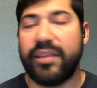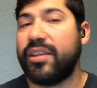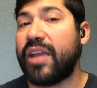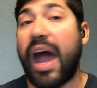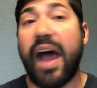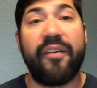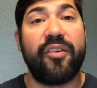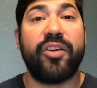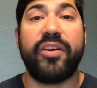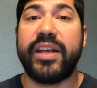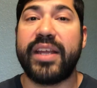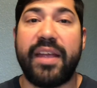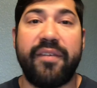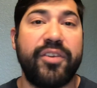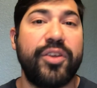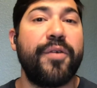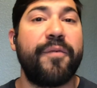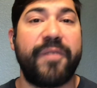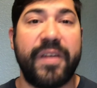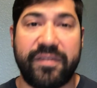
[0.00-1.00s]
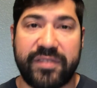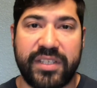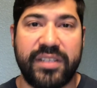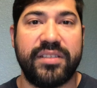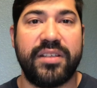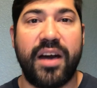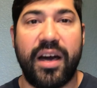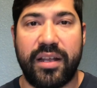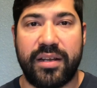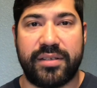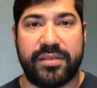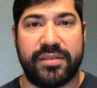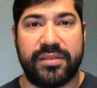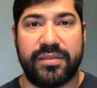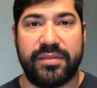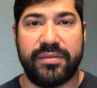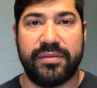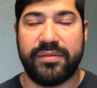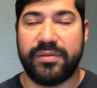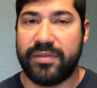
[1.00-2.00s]
I've already given you $15.
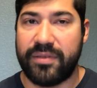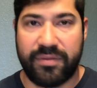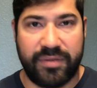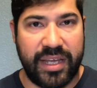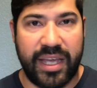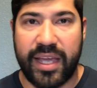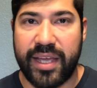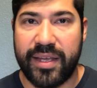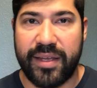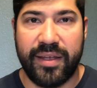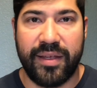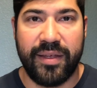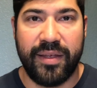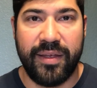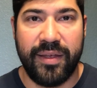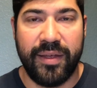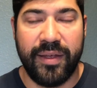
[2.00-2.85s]
Okay?